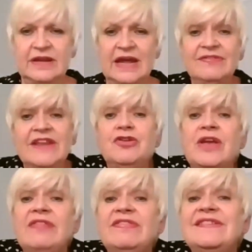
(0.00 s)
and then you
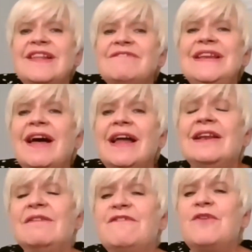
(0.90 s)
get this lovely light
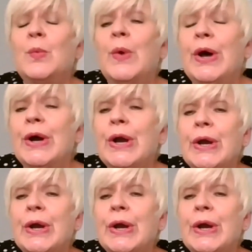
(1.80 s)
little footwork.